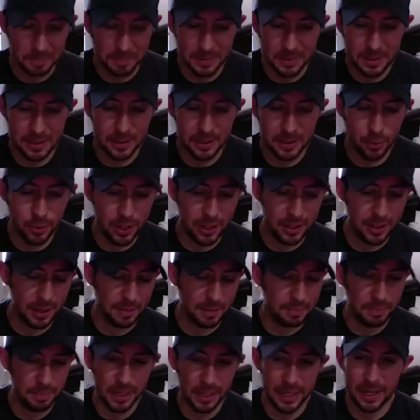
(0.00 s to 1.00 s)
you
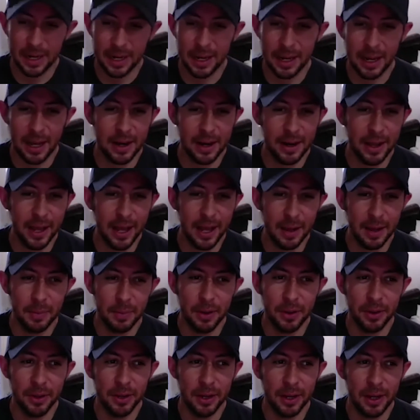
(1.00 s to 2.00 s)
played a lot of
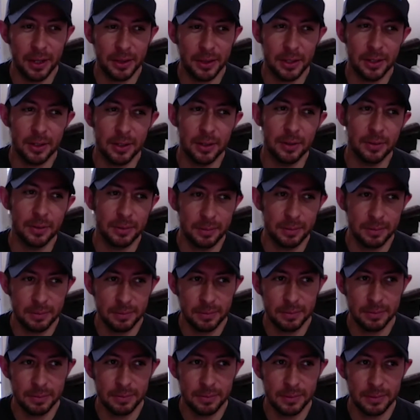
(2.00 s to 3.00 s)
handball at the
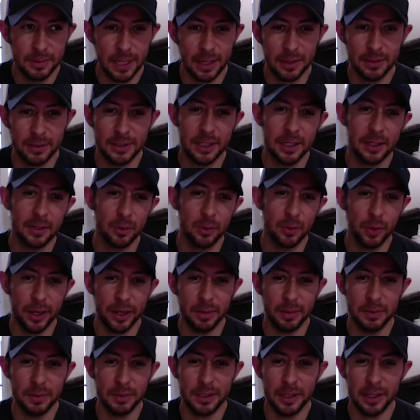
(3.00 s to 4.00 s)
downtown
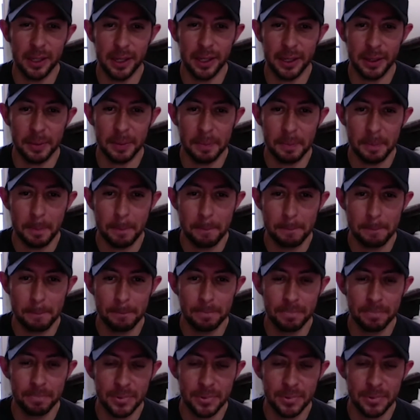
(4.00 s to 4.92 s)
YMCA. Mm-hmm.